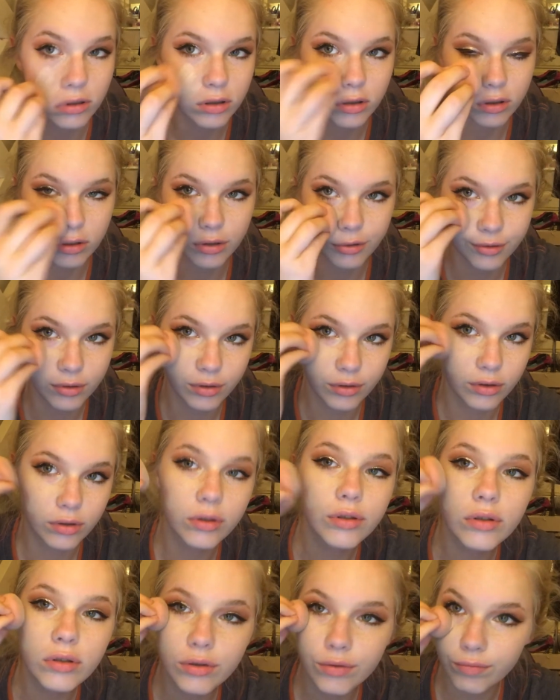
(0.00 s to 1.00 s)
There we go.
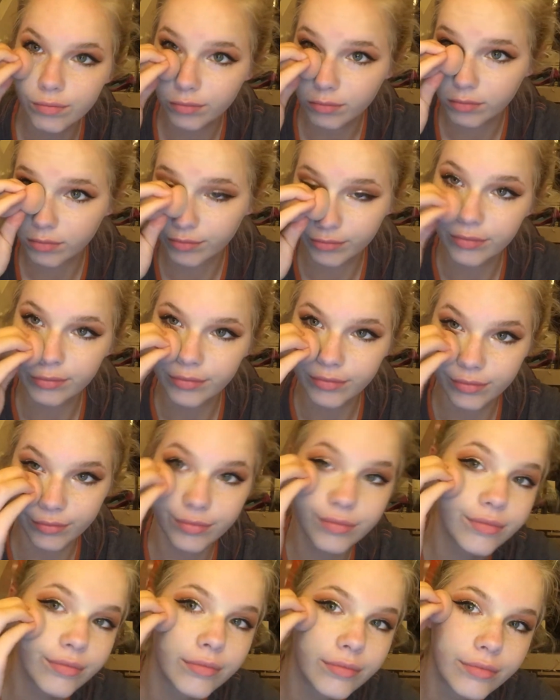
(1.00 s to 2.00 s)
This is, I'm
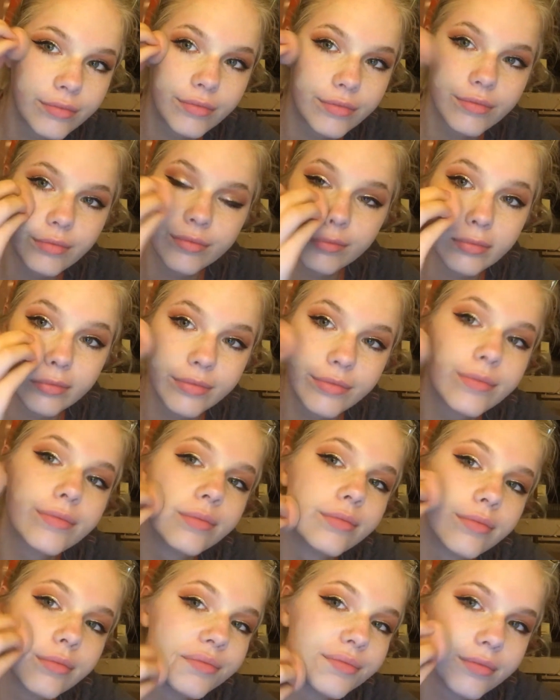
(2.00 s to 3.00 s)
pretty sure, the one I
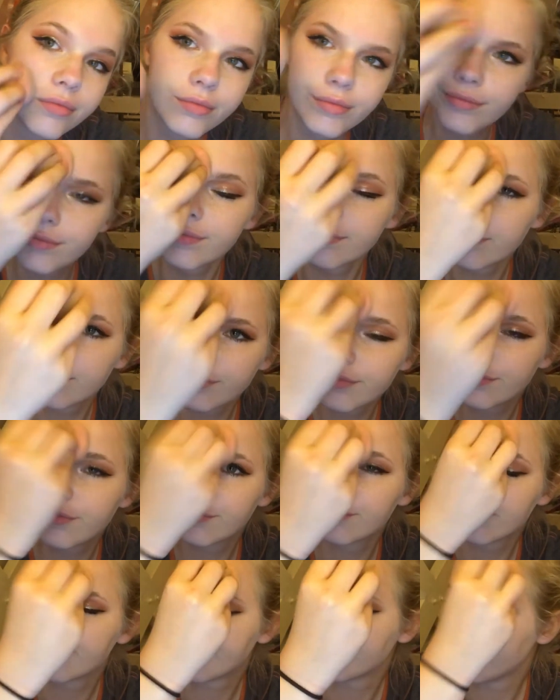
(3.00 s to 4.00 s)
decided on. It
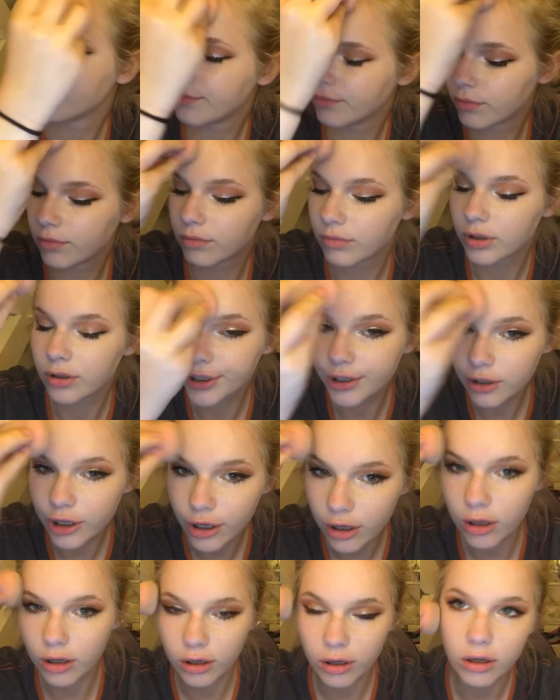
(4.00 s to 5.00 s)
was just really garbage.
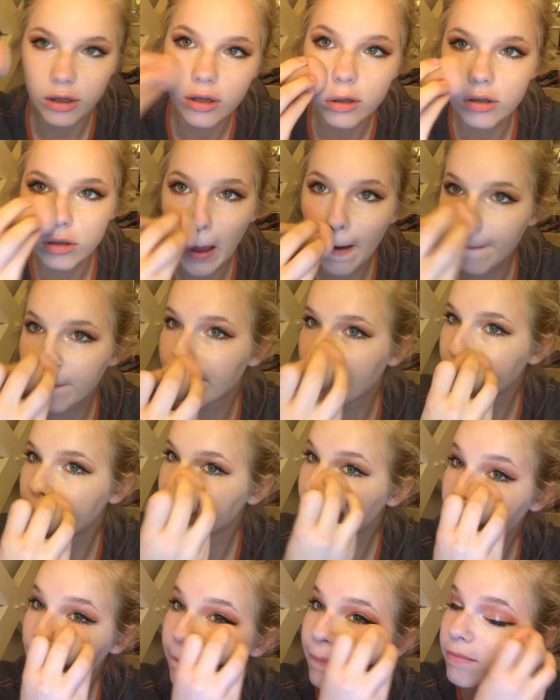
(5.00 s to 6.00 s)
You can hear me patting.
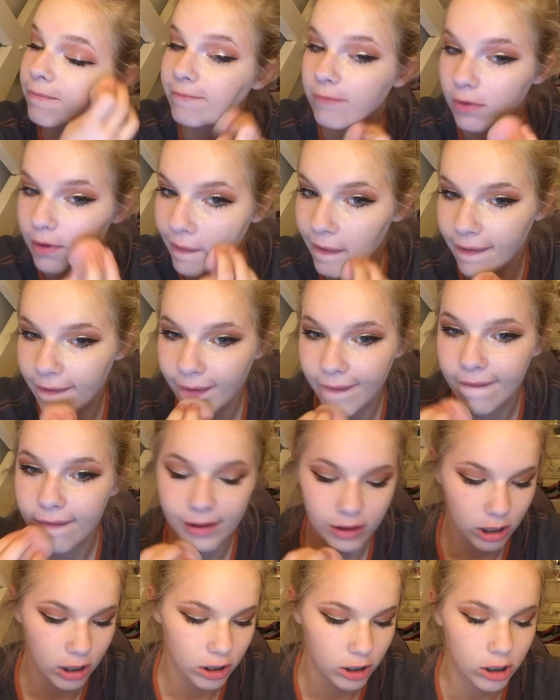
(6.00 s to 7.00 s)
You have little pats.